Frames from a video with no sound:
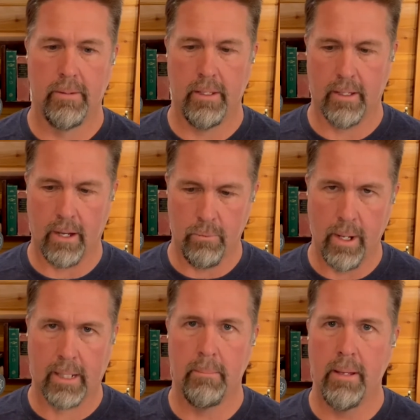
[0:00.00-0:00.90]
I
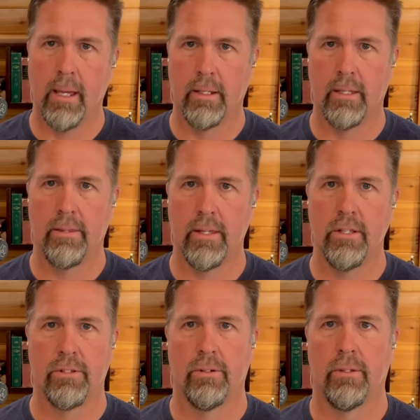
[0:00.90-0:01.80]
recommend that
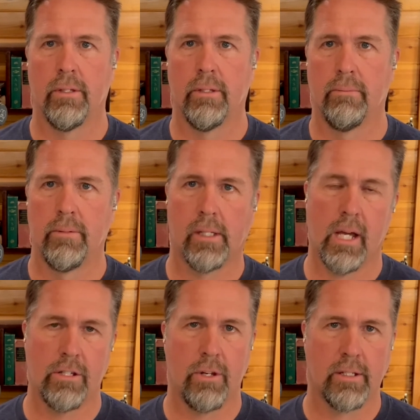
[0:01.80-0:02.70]
these are the
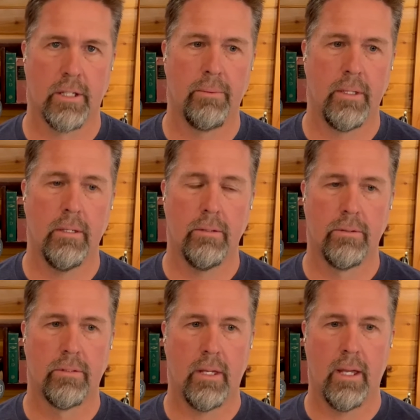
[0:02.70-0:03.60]
contracts that we
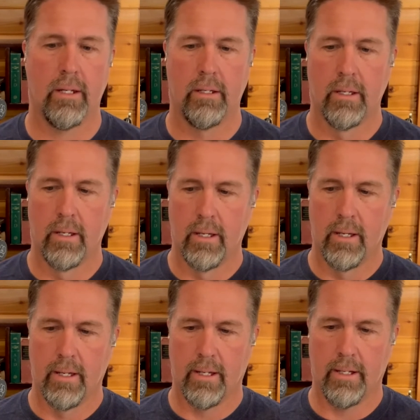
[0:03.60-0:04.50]
use. And
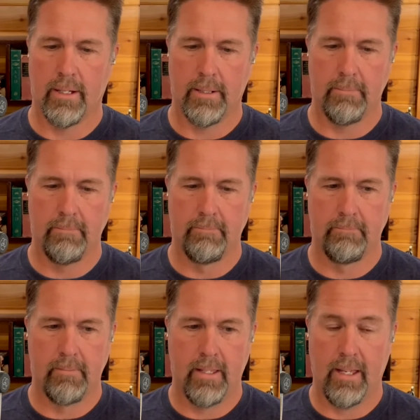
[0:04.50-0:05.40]

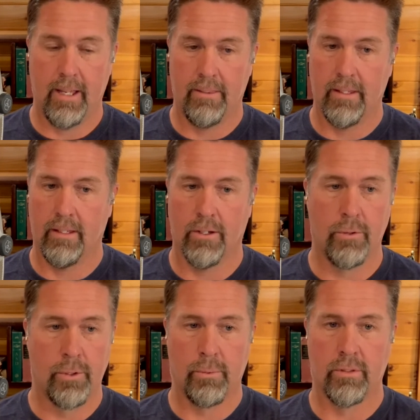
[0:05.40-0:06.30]
the
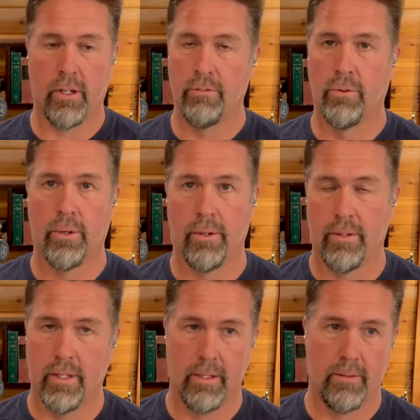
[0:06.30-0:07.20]
owner was all for it,
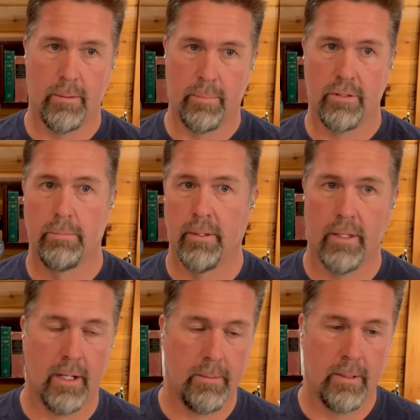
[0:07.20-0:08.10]
or the principal
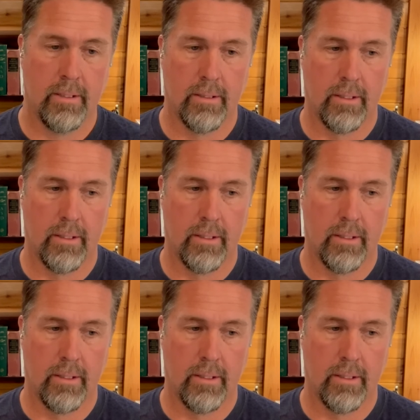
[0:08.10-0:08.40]
that I'd been